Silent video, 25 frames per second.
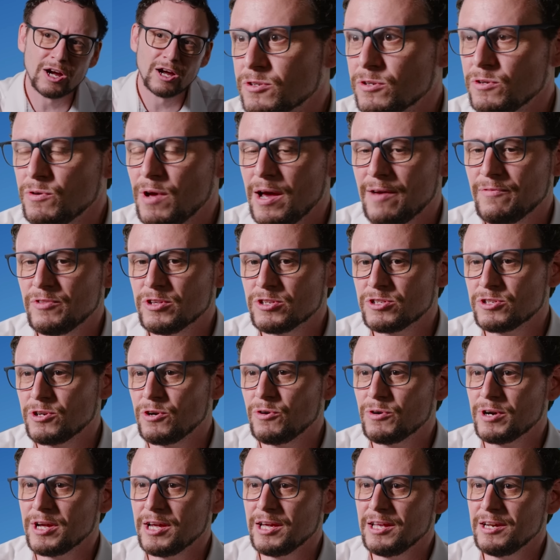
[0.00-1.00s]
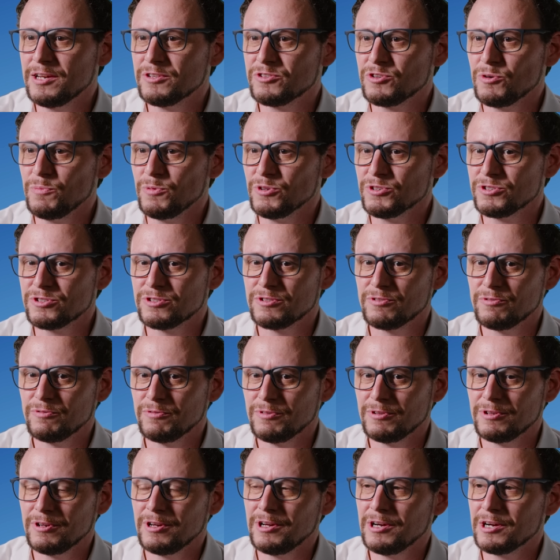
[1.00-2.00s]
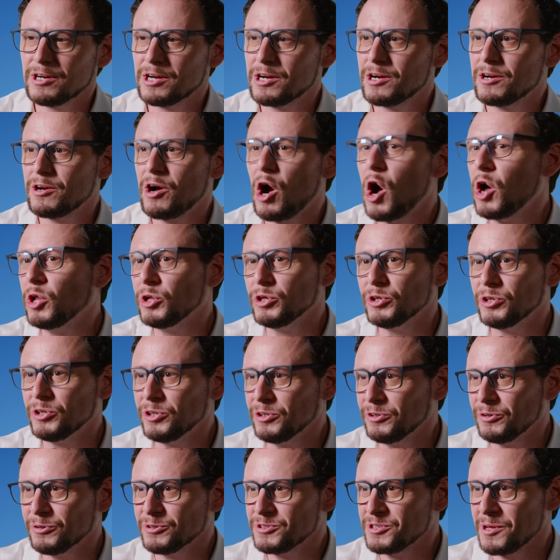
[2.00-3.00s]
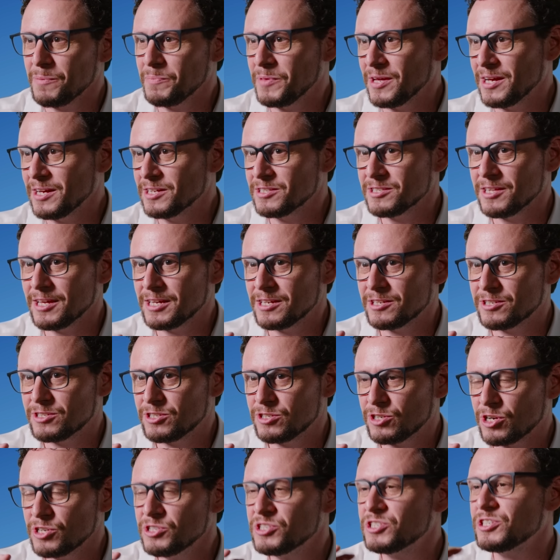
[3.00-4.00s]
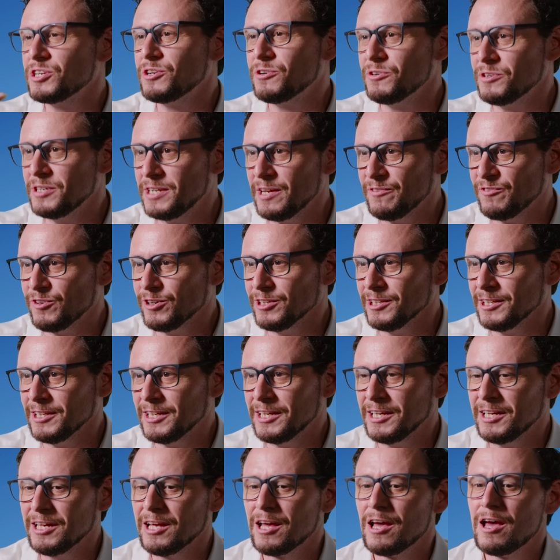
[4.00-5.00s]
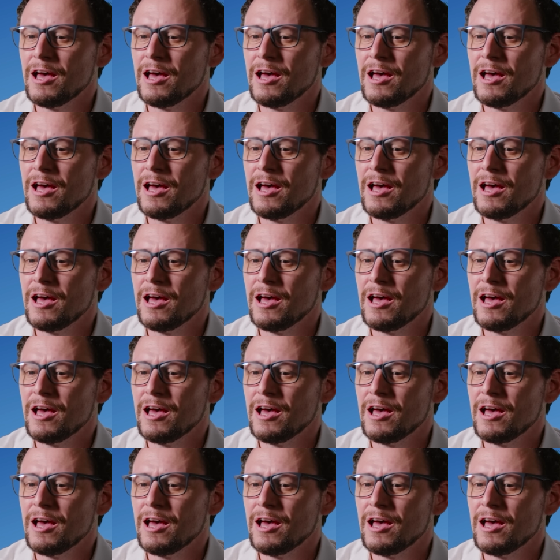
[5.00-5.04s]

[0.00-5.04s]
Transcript: So you have this token, it's almost colored or something, it's like considered differently.